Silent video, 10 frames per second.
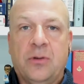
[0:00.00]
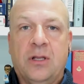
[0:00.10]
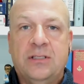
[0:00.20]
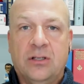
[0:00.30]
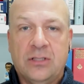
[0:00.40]
We
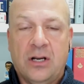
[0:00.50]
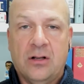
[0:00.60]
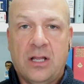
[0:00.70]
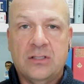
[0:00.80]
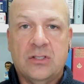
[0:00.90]
had Delta
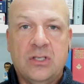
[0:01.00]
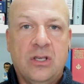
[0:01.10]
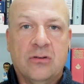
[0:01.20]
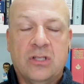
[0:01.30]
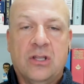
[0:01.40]
Airlines, the
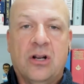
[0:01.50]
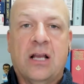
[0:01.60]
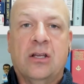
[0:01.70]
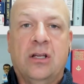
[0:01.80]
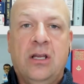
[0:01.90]
CEO said they're
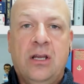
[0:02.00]
not going to